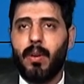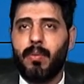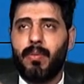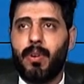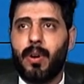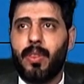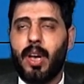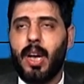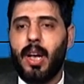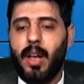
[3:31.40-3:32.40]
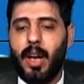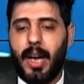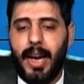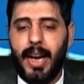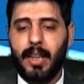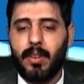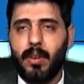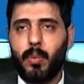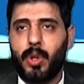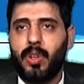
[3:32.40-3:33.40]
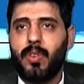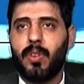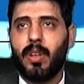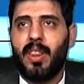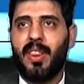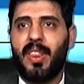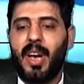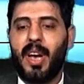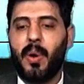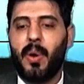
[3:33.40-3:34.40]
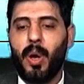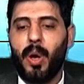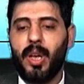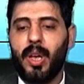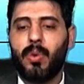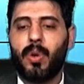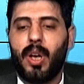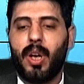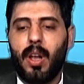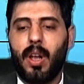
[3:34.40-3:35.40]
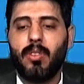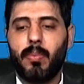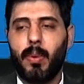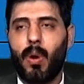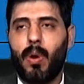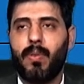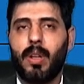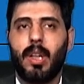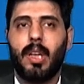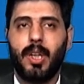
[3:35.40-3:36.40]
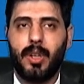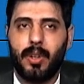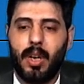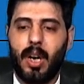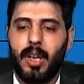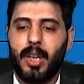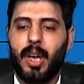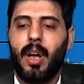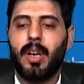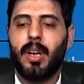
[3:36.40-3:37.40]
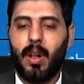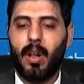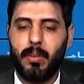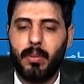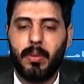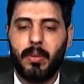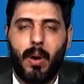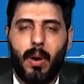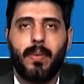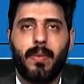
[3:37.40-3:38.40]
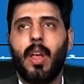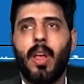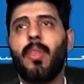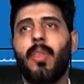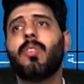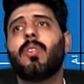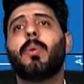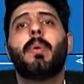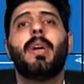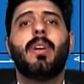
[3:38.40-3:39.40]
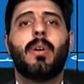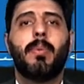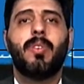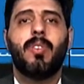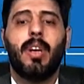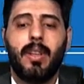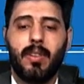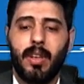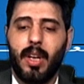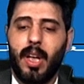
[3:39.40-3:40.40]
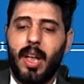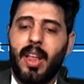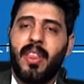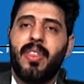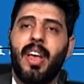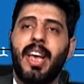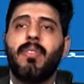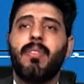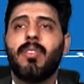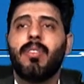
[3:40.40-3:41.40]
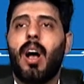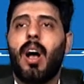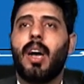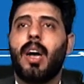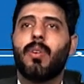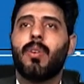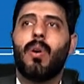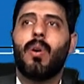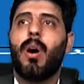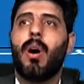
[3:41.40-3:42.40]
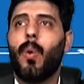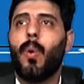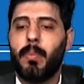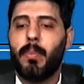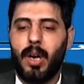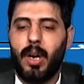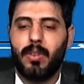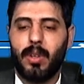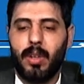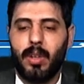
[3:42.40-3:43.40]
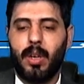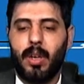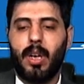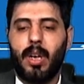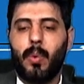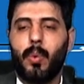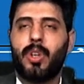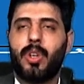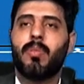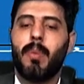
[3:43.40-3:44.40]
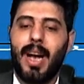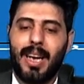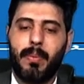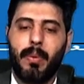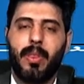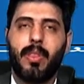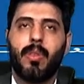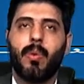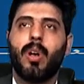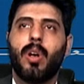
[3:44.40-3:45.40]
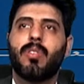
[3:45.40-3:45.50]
for the id, which is the willing to kill his beloved leader and gain ultimate power, this is represent the evil side of our mind, which is Macbeth was